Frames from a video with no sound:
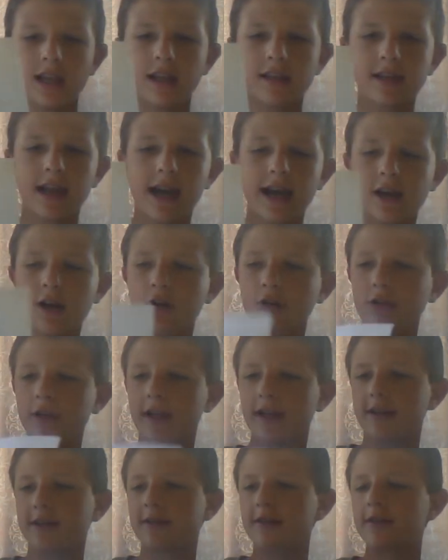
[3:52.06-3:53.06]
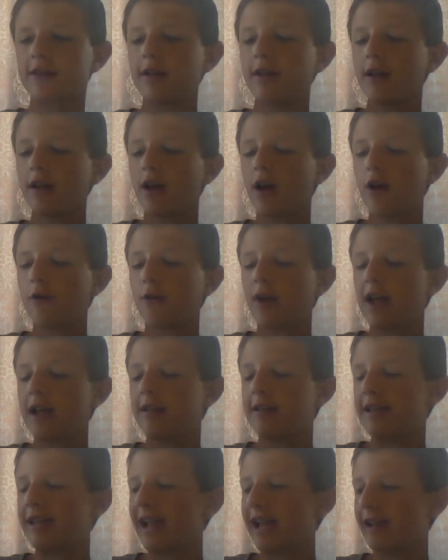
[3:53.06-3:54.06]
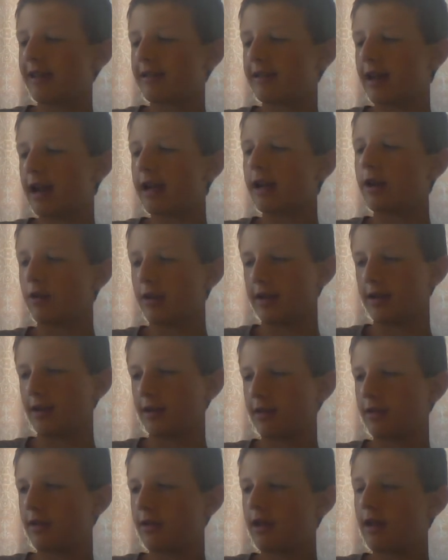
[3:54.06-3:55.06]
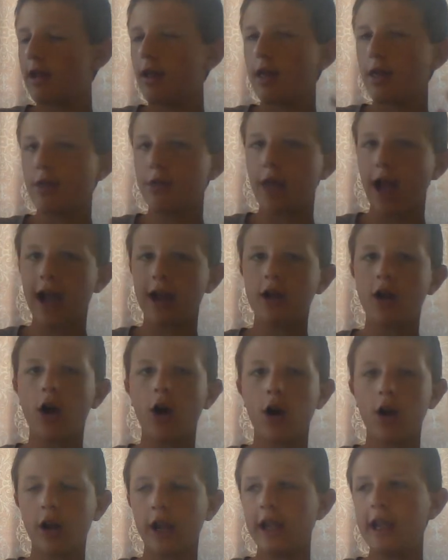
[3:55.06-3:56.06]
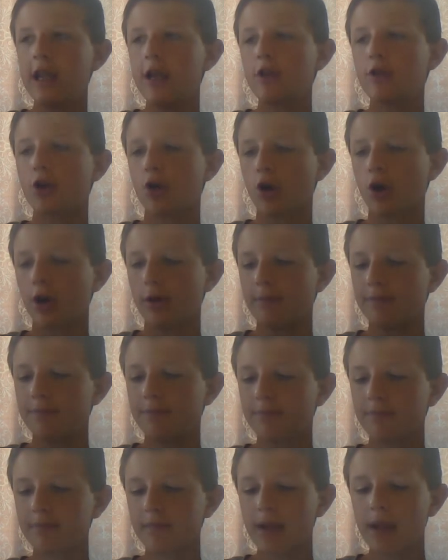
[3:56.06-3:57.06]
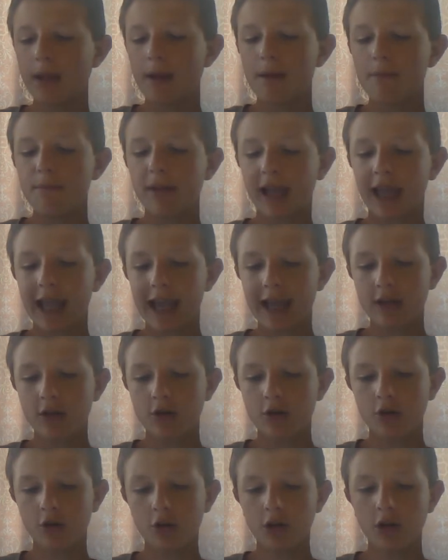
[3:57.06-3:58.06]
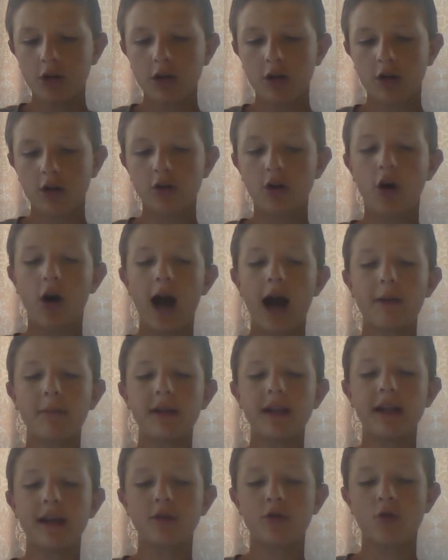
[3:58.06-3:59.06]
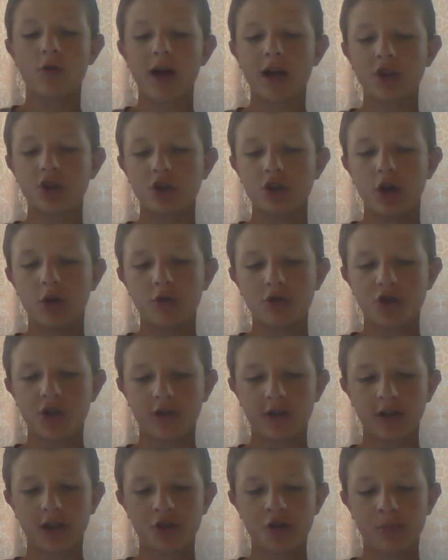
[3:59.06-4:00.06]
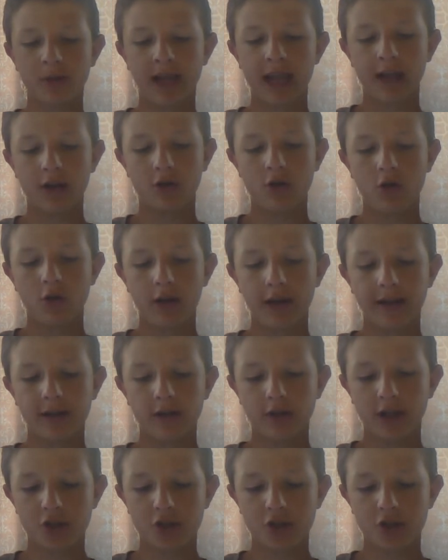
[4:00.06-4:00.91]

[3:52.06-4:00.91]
An entire list of ACA sirens that are either mechanical or omnidirectional, which is electromechanical, and